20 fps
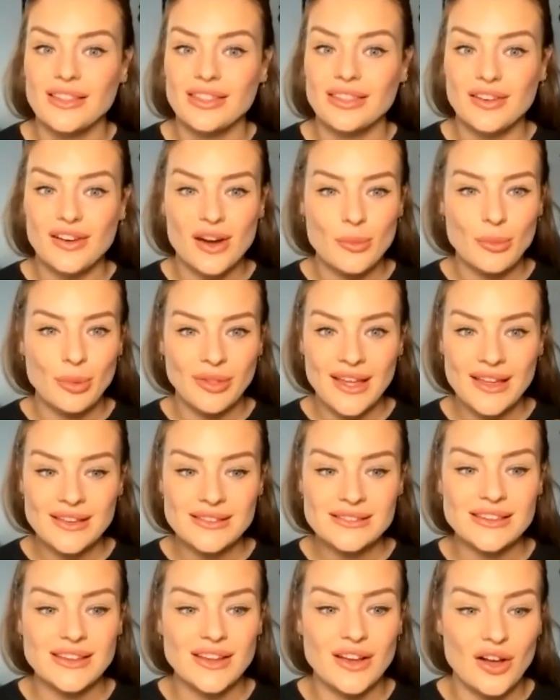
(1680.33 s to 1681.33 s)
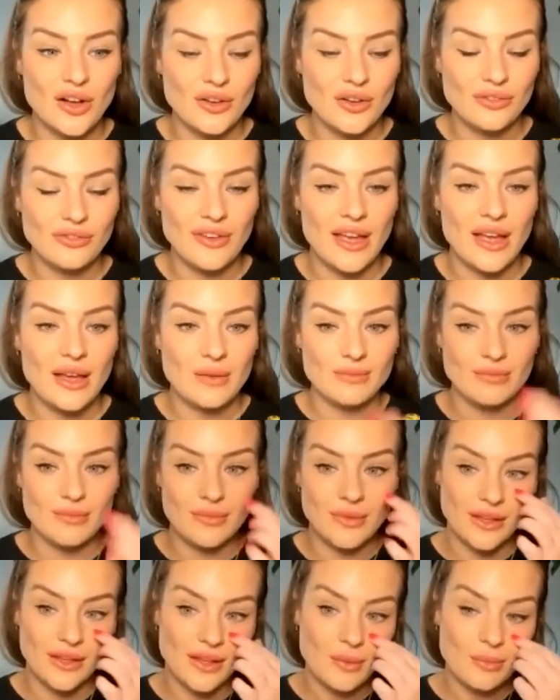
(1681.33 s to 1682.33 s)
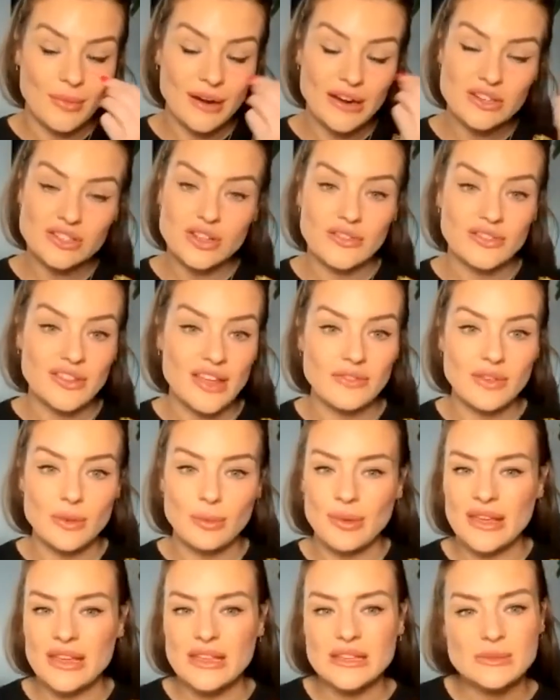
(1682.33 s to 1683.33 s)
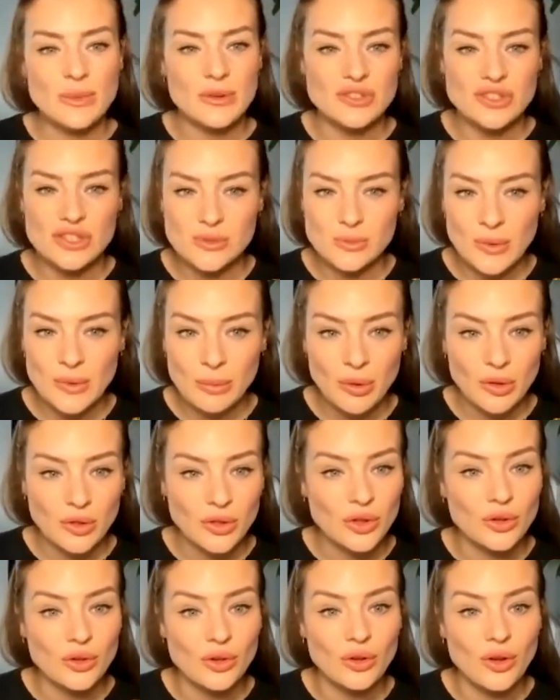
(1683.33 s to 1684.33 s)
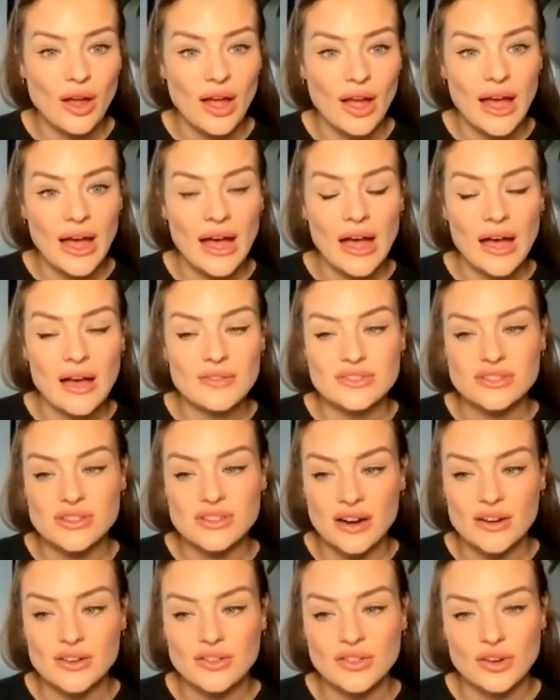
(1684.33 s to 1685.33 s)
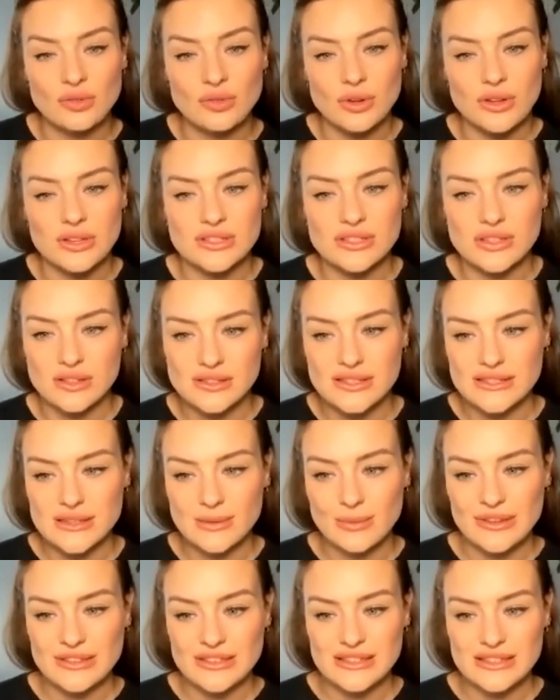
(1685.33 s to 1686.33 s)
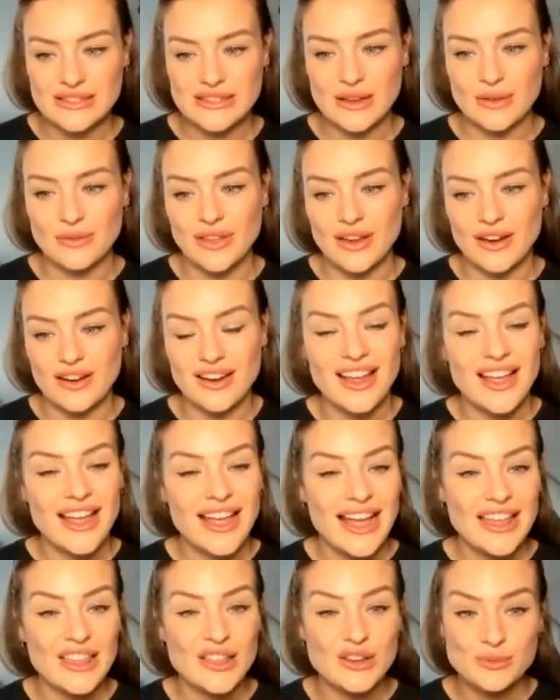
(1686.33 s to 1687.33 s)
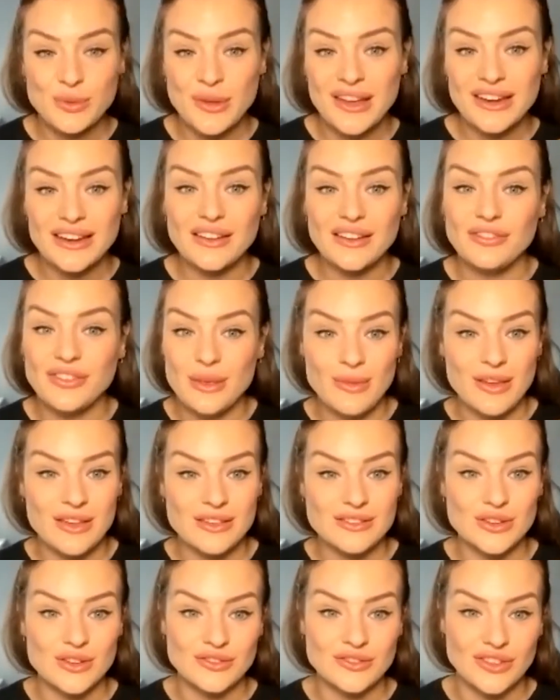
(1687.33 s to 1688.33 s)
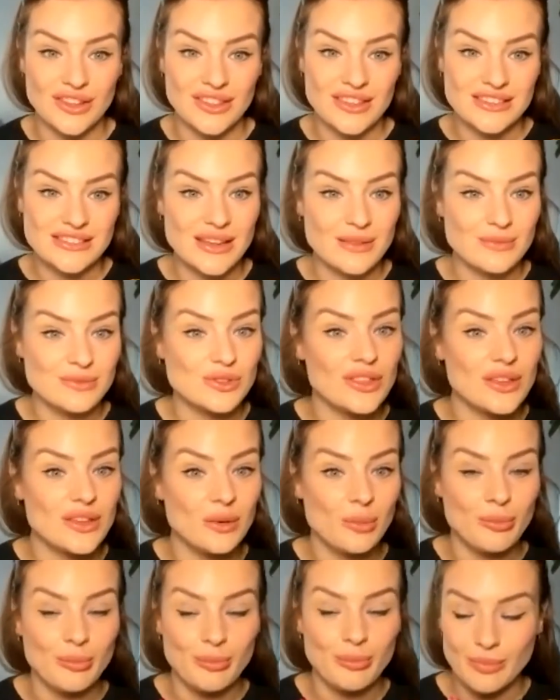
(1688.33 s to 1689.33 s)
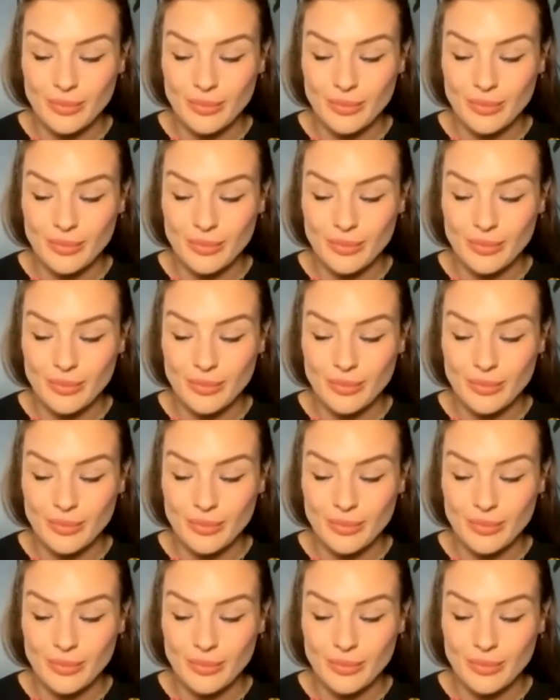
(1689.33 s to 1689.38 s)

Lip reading: there are plenty of Microsoft MVPs, but just people who have started their own consultancy businesses out there. And there's plenty of females who have done the same. So they'll,